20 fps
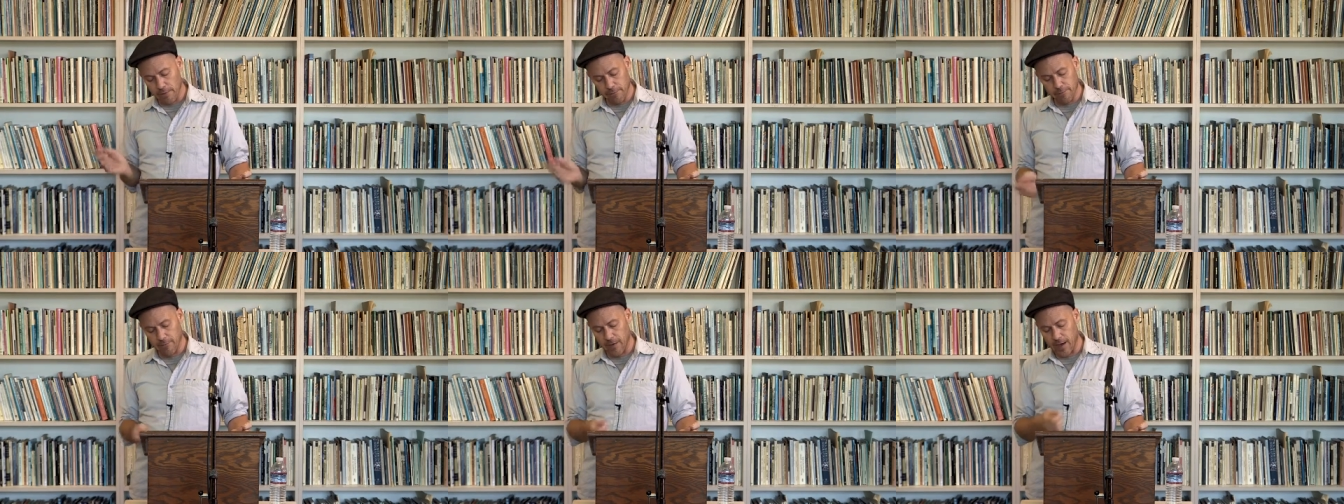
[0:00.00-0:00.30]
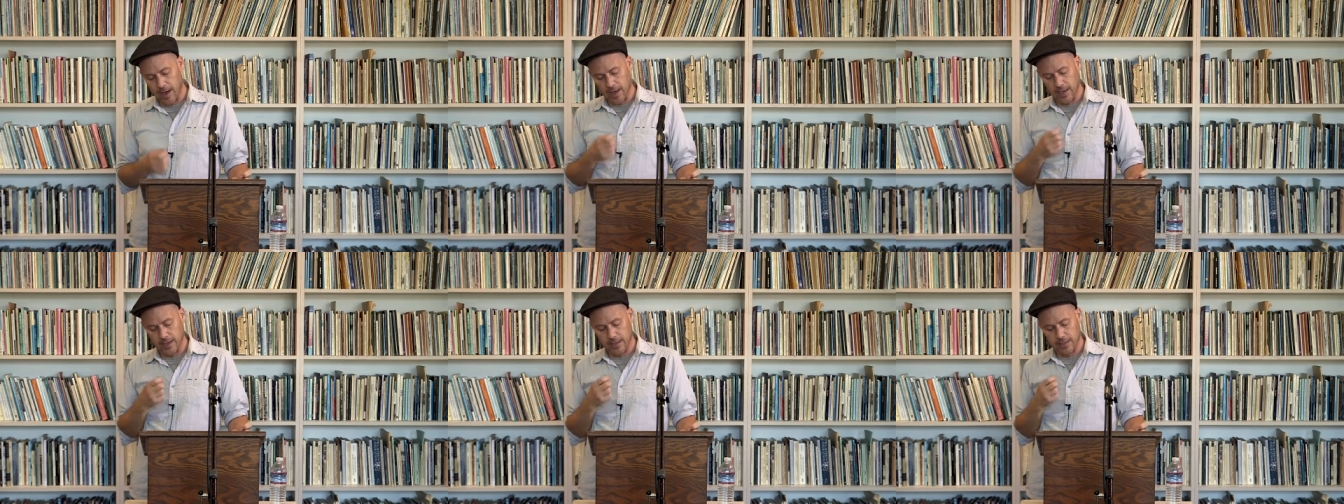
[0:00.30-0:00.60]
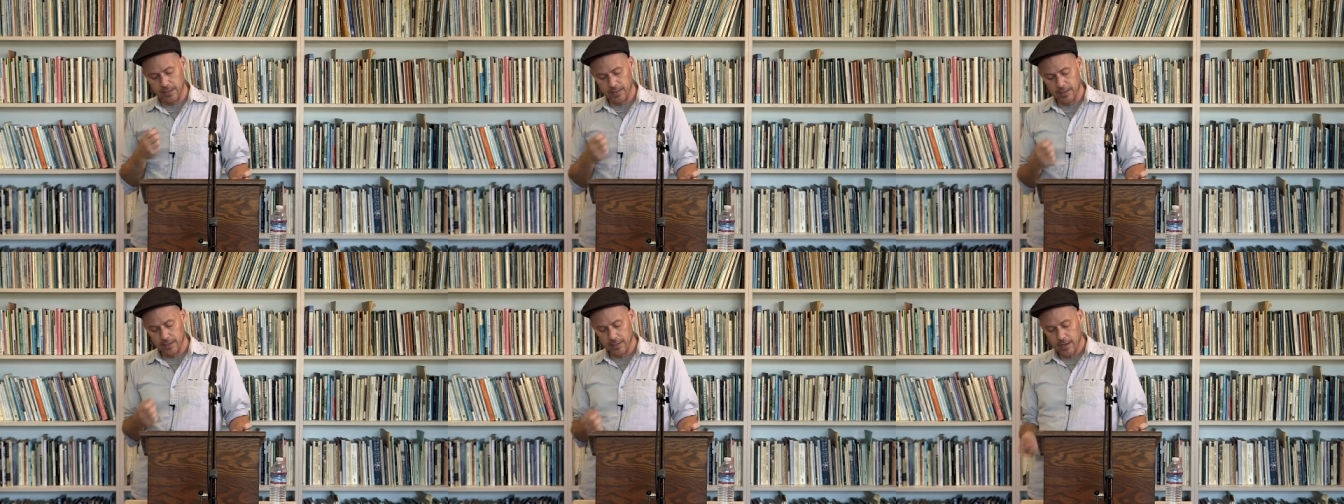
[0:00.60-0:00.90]
fight.
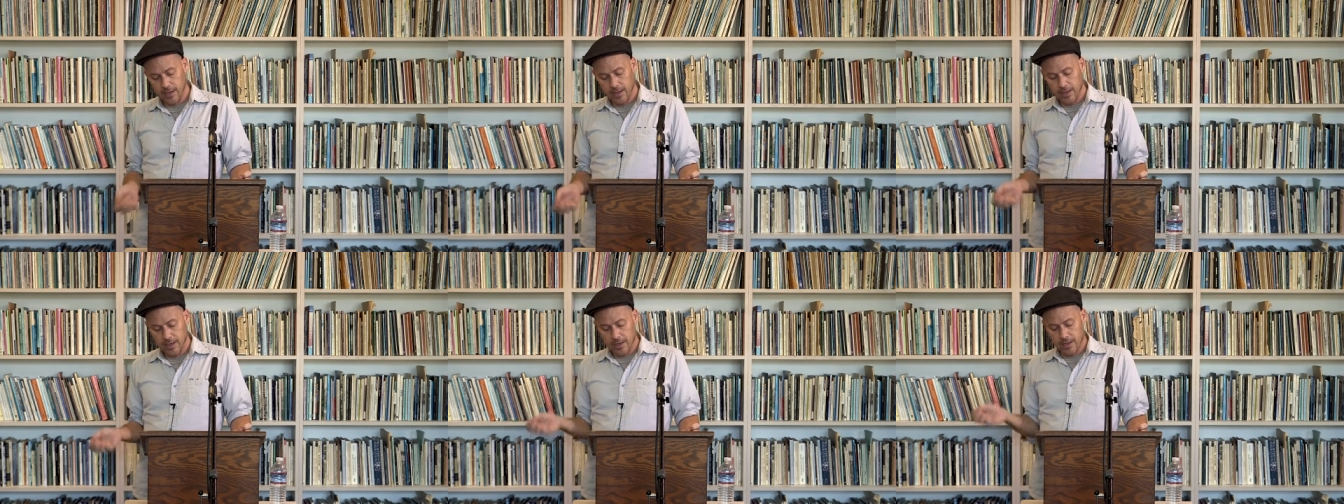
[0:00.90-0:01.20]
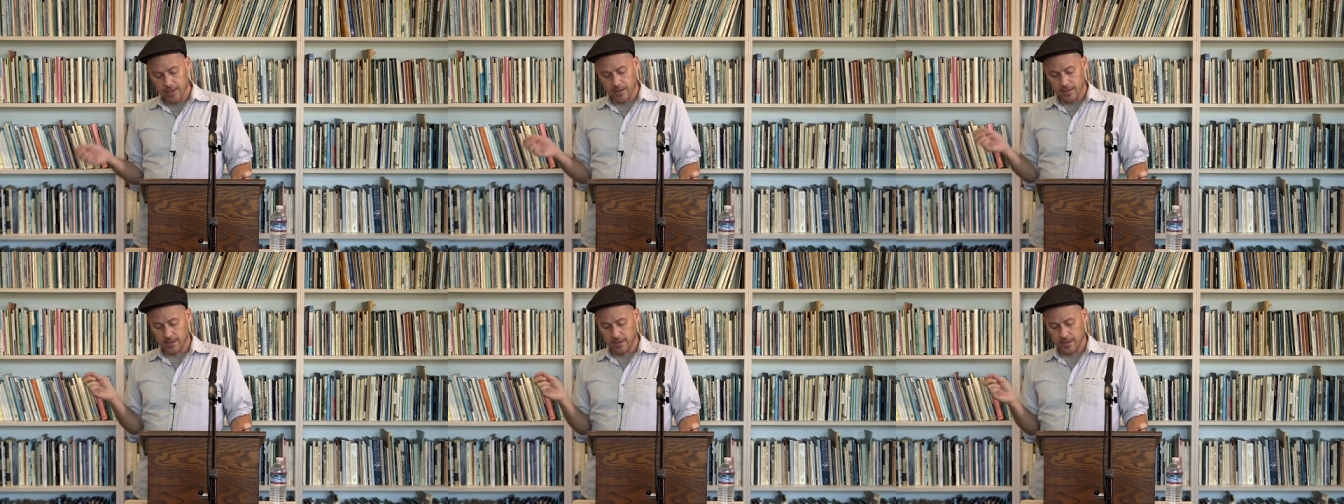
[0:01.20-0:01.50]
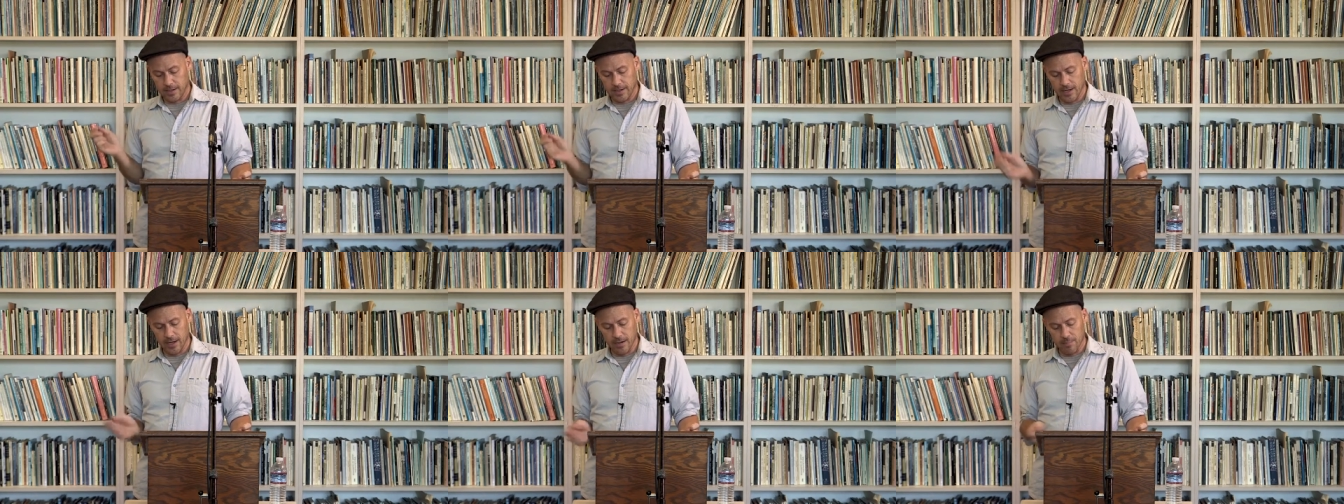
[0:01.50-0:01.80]

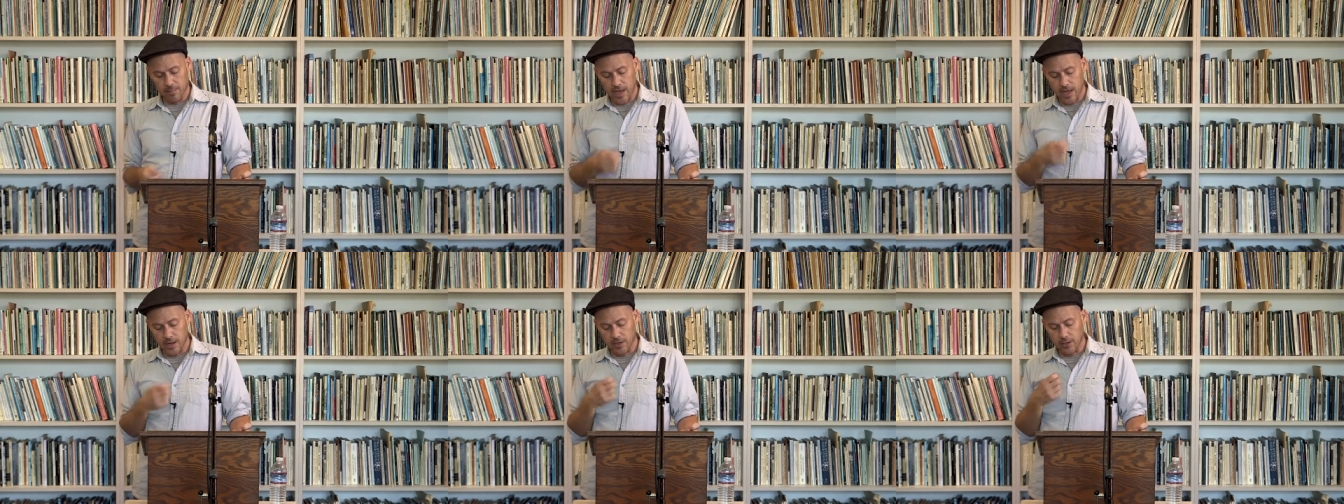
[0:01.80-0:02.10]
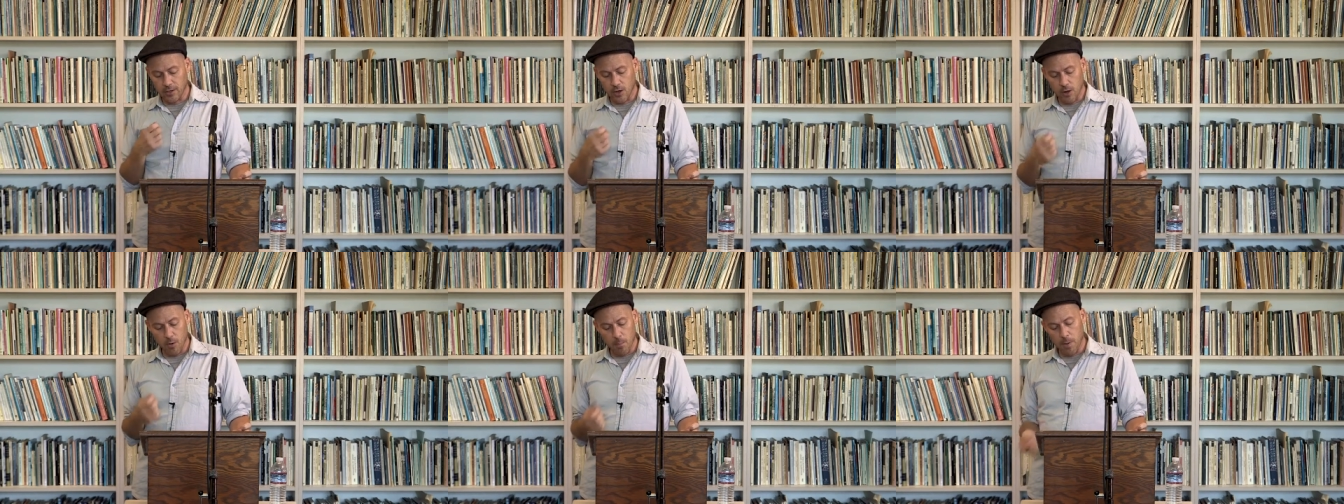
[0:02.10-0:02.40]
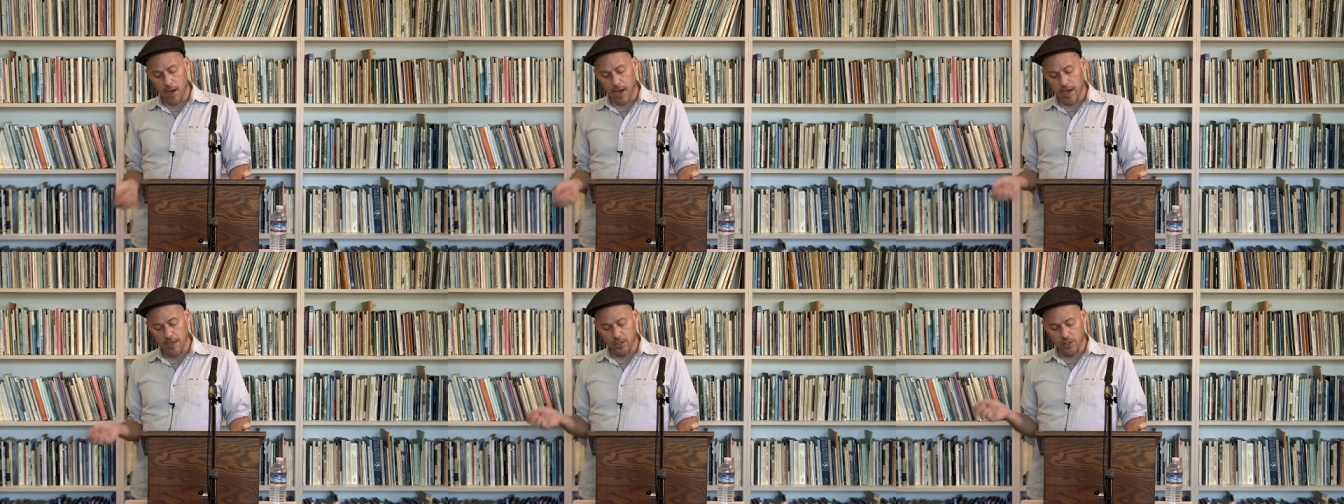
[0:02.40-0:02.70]
Dead men don't buy,